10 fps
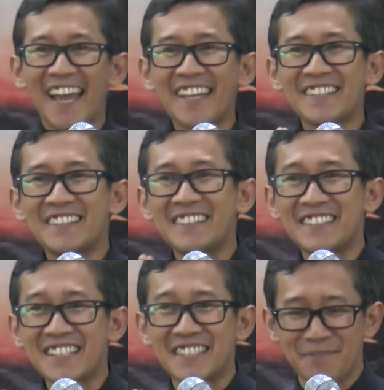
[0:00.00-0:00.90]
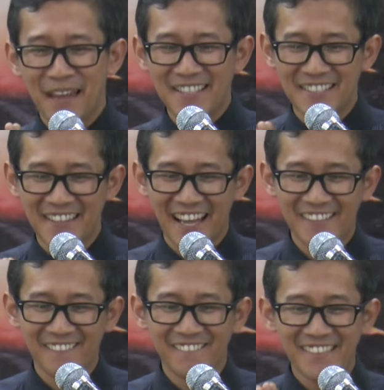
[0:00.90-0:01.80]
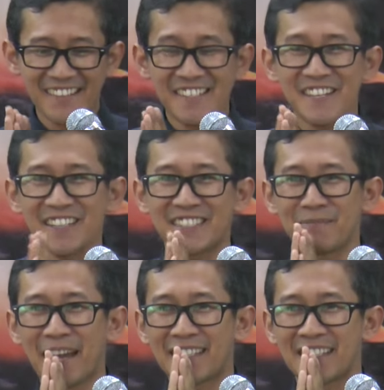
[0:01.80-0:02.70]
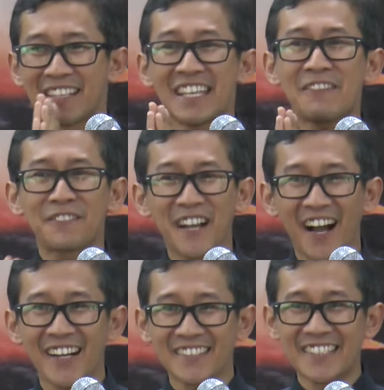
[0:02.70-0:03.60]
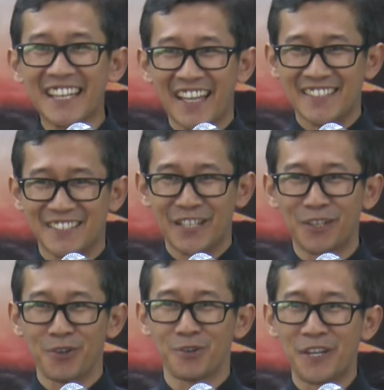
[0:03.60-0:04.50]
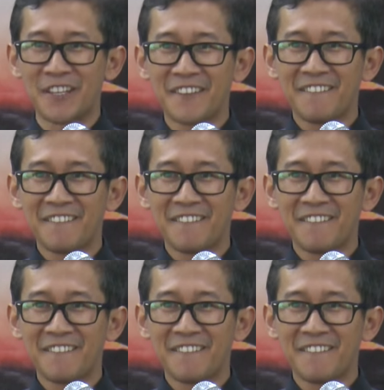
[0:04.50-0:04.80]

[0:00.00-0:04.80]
And just imagine that. Just imagine that if God gets the glory,